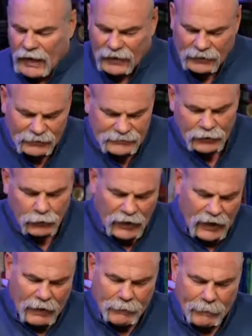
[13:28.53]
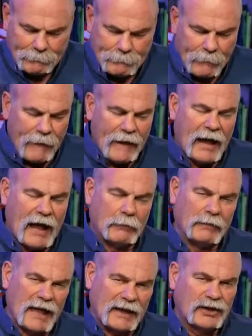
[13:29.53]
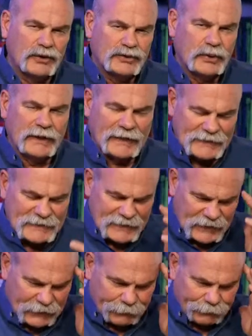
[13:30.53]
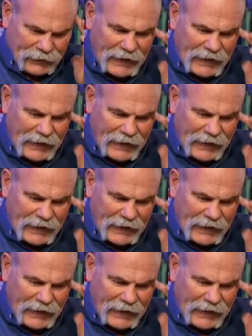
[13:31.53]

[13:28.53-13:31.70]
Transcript: I'll tell you what, I'm like you to an extent.